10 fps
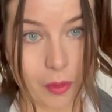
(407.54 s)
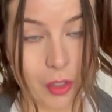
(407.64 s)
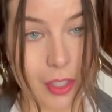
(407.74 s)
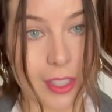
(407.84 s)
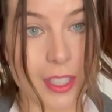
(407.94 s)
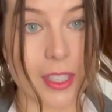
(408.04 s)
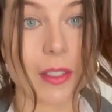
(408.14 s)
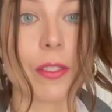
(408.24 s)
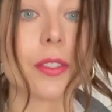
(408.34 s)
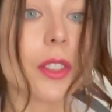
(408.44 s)
just to
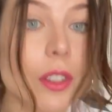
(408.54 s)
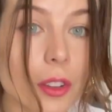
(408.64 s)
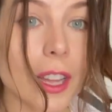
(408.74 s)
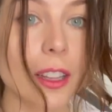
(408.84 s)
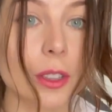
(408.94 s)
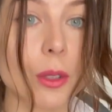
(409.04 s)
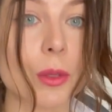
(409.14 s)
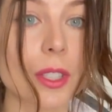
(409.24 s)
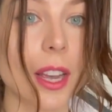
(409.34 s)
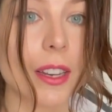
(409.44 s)
give, you know, that
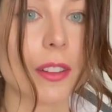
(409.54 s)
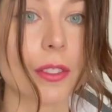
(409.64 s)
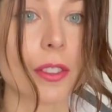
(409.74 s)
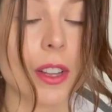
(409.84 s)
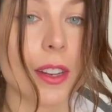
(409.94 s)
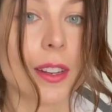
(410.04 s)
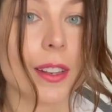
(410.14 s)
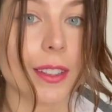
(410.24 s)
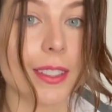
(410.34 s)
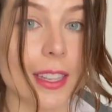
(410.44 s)
loose kind of
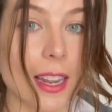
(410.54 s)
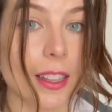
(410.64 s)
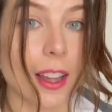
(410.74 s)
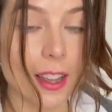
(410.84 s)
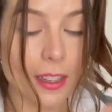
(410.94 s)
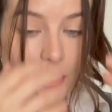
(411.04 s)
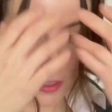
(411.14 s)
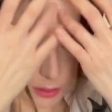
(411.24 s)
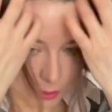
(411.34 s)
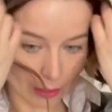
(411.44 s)
neckline
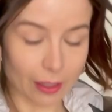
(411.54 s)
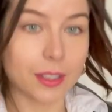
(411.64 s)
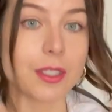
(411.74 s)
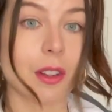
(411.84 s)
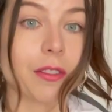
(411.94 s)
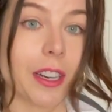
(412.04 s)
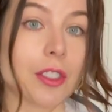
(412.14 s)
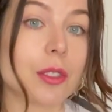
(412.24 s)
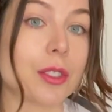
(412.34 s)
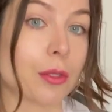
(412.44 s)
that us stuffed
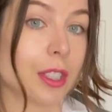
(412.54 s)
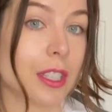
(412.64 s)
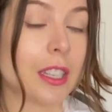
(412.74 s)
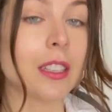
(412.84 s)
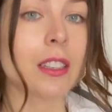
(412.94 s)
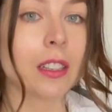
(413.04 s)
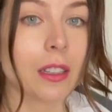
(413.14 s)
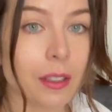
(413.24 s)
naturals really need.